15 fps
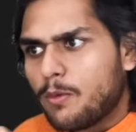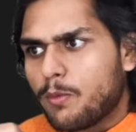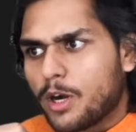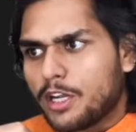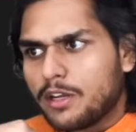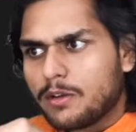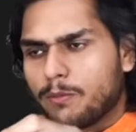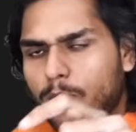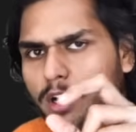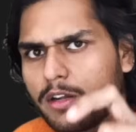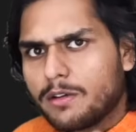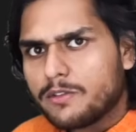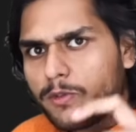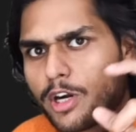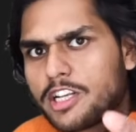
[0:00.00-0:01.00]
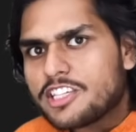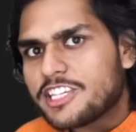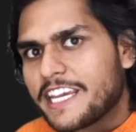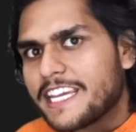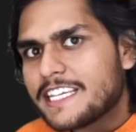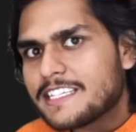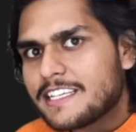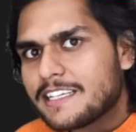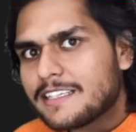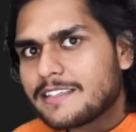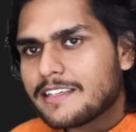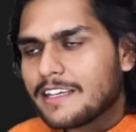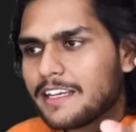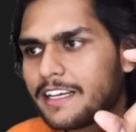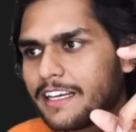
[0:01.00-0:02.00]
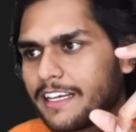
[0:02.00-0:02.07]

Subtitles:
what changed is